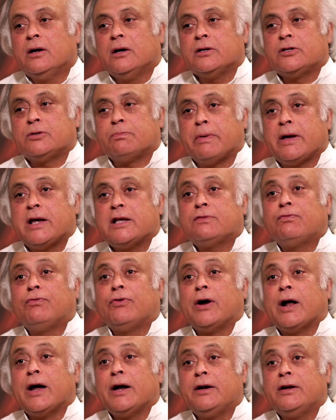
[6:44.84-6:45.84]
A space
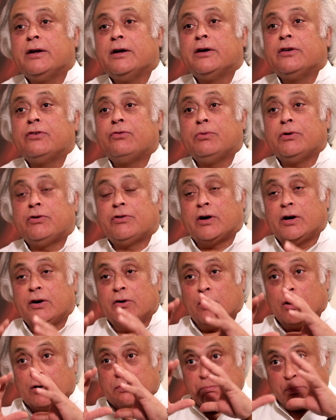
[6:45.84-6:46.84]
for ideas which are
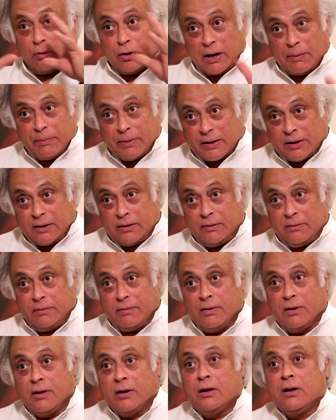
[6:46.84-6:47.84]
not polemical,
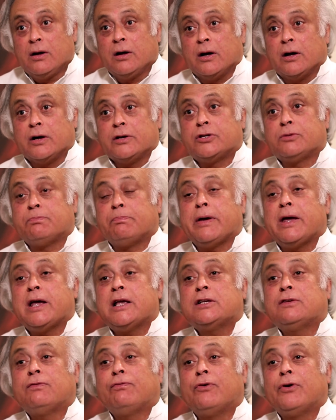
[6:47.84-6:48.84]
a
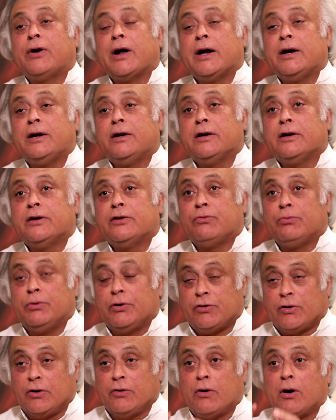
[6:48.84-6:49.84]
space for ideas
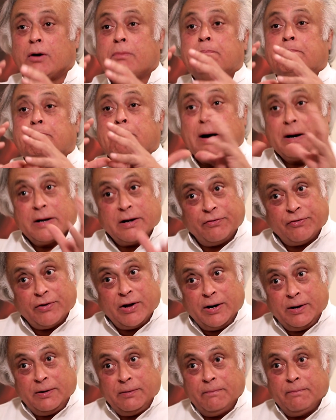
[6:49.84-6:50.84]
which are not
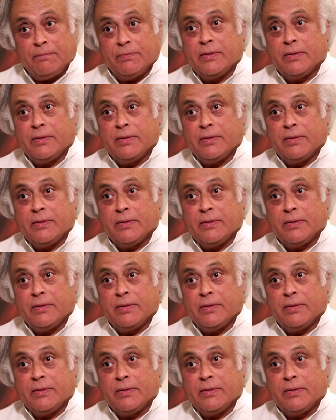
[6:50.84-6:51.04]
partisan,